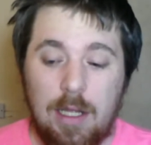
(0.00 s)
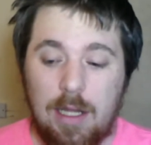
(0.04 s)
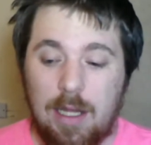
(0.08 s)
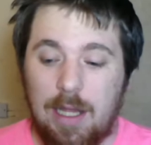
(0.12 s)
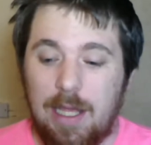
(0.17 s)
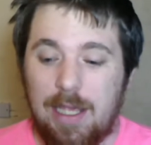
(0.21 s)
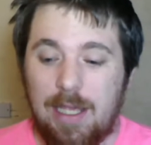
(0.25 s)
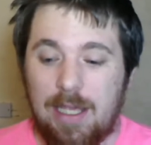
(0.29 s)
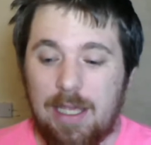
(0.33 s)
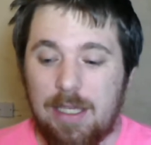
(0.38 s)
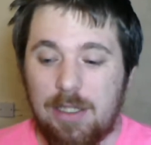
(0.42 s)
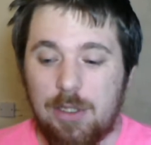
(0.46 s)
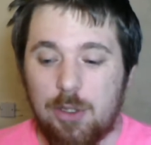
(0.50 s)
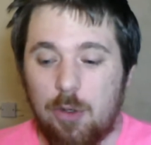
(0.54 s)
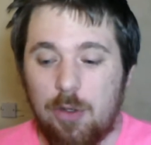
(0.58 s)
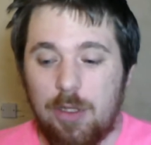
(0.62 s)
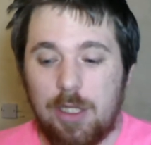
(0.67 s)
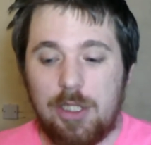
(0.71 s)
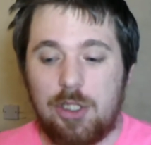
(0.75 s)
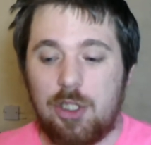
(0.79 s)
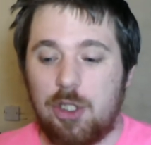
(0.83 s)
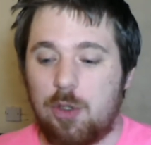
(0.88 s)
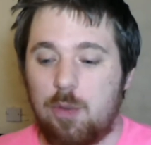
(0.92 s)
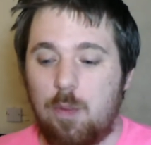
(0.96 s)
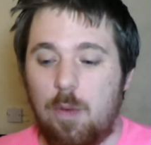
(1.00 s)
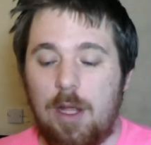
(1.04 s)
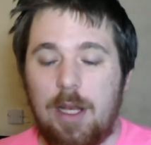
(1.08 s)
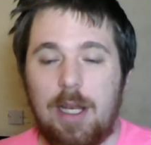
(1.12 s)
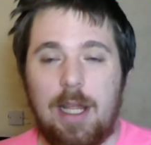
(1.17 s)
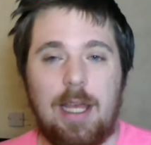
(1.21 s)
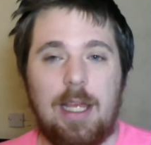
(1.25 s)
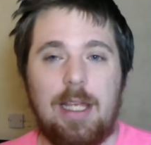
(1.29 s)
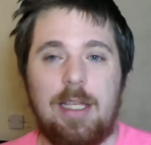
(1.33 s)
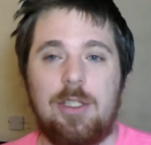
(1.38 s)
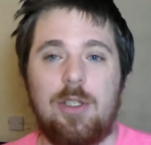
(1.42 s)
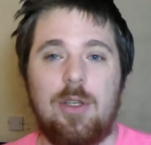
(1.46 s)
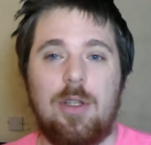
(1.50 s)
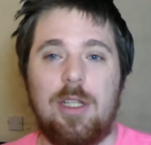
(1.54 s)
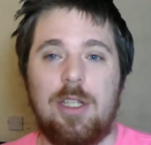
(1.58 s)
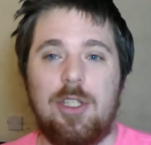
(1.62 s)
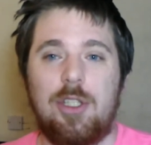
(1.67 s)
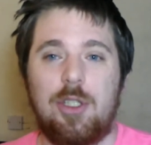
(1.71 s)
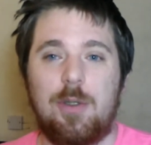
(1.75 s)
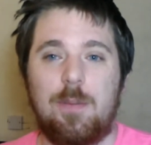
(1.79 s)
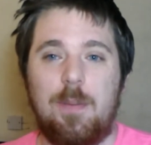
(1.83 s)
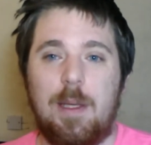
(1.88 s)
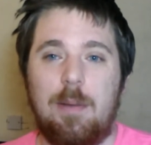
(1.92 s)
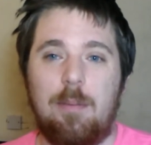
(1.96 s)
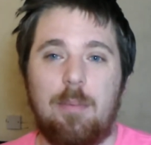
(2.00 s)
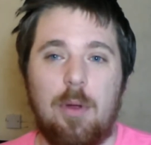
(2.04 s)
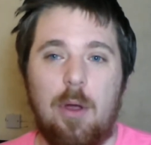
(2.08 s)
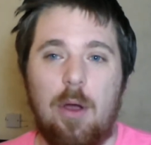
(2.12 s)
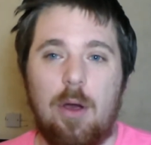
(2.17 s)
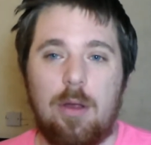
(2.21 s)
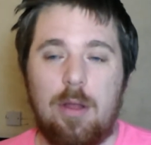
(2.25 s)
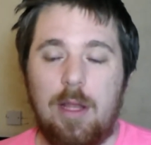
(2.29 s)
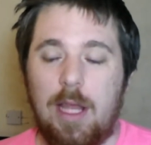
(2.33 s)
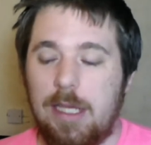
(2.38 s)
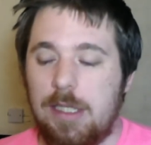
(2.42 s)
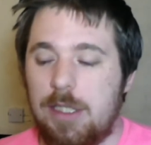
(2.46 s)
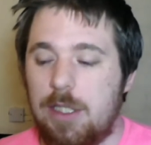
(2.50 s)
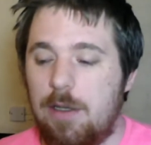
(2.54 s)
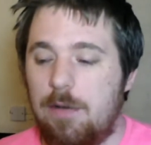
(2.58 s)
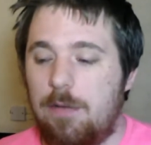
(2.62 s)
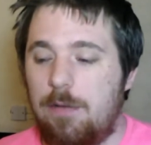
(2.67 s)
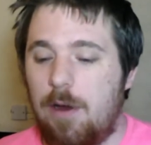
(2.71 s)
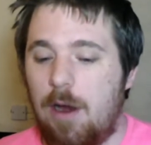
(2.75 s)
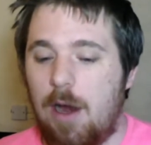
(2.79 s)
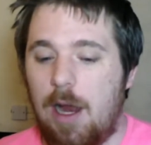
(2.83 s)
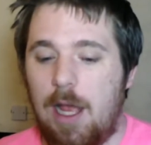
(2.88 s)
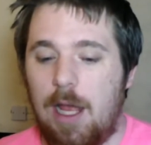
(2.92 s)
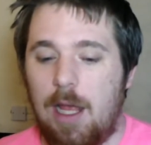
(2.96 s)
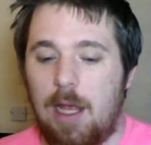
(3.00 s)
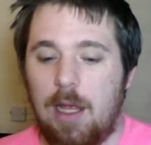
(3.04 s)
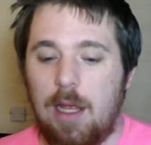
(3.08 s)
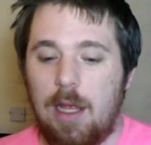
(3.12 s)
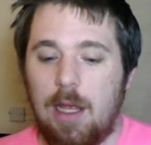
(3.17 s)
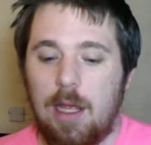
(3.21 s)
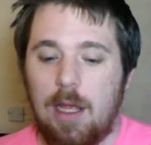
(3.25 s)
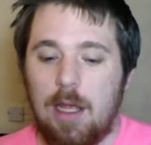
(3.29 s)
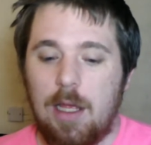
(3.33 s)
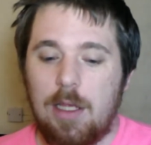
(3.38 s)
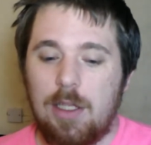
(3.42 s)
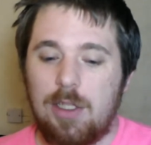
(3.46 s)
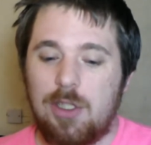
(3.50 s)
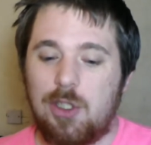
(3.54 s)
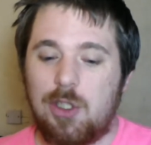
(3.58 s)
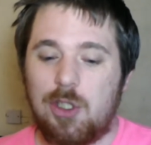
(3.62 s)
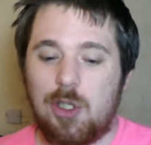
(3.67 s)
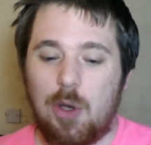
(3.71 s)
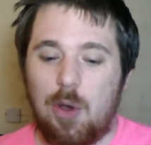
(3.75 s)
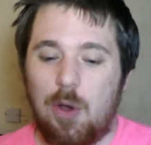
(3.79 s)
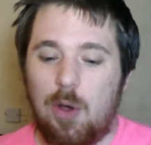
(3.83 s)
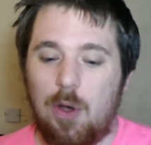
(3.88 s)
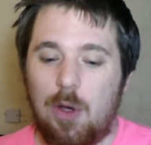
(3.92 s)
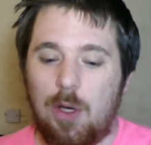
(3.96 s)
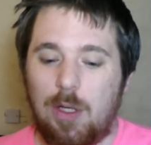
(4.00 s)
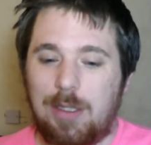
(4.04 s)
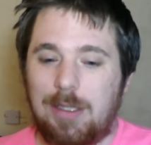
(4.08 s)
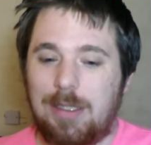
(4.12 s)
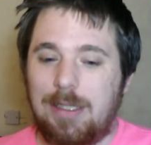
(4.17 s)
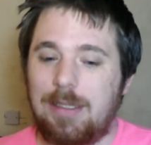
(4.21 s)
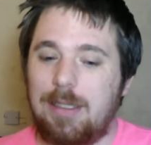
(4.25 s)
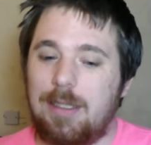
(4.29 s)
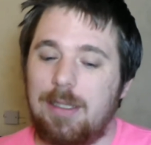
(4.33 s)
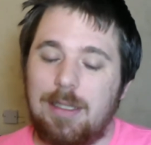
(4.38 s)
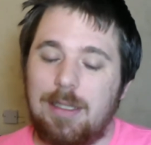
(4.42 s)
Like, he's only just won it. He's only just beat Brock Lesnar for it. So